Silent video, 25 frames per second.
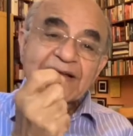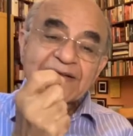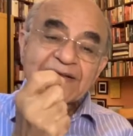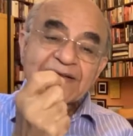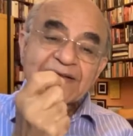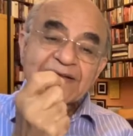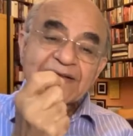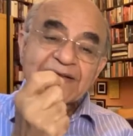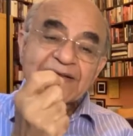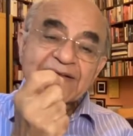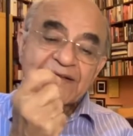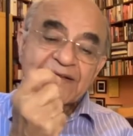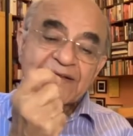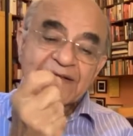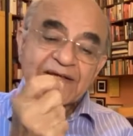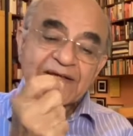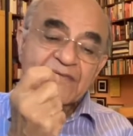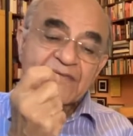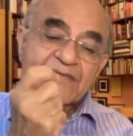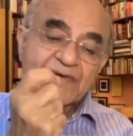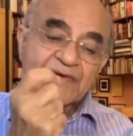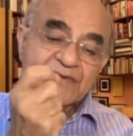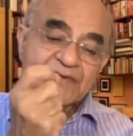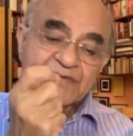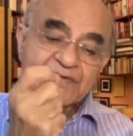in
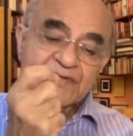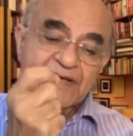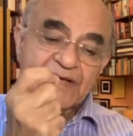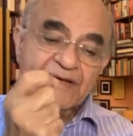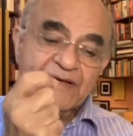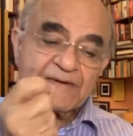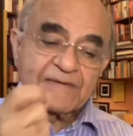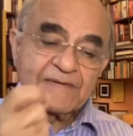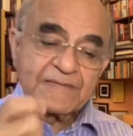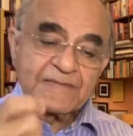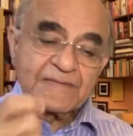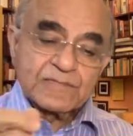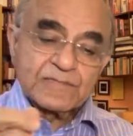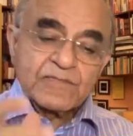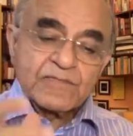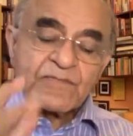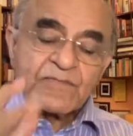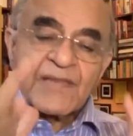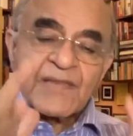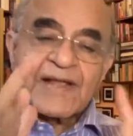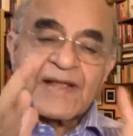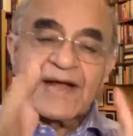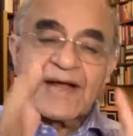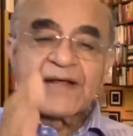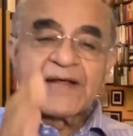infancy.
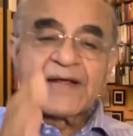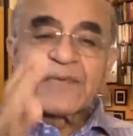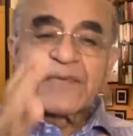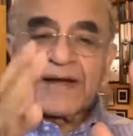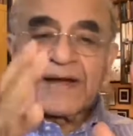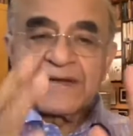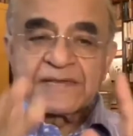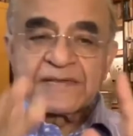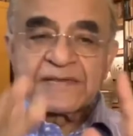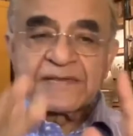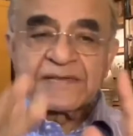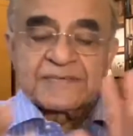Anyway,